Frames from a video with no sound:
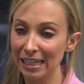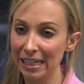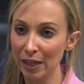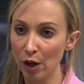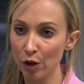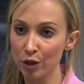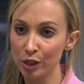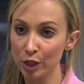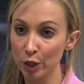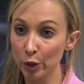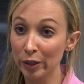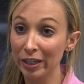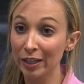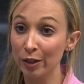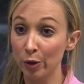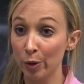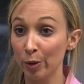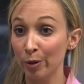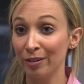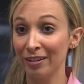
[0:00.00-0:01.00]
Cleo's
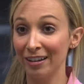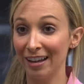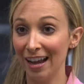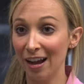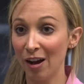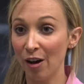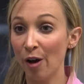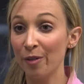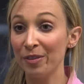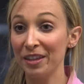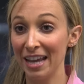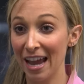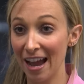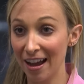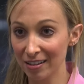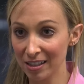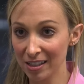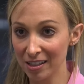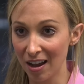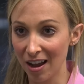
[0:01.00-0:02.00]
looking good on the
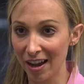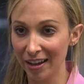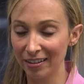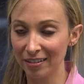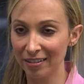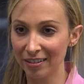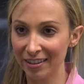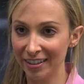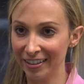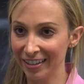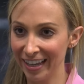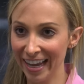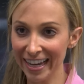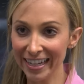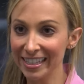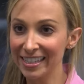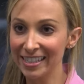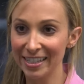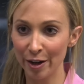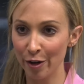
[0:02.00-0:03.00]
outside. The
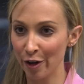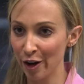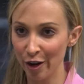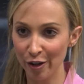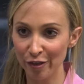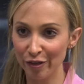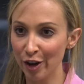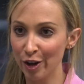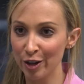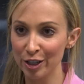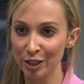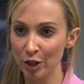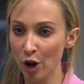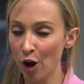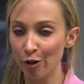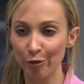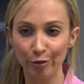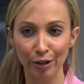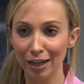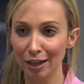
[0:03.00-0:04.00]
exterior of her is
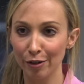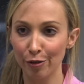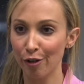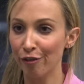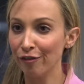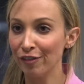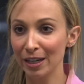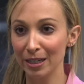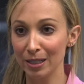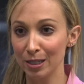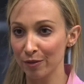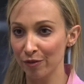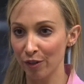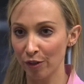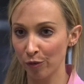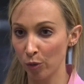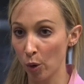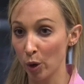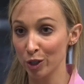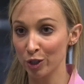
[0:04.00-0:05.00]
not really reflective
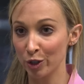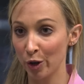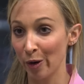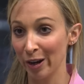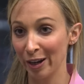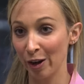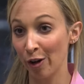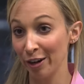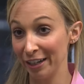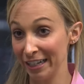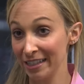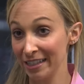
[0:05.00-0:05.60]
of what's going on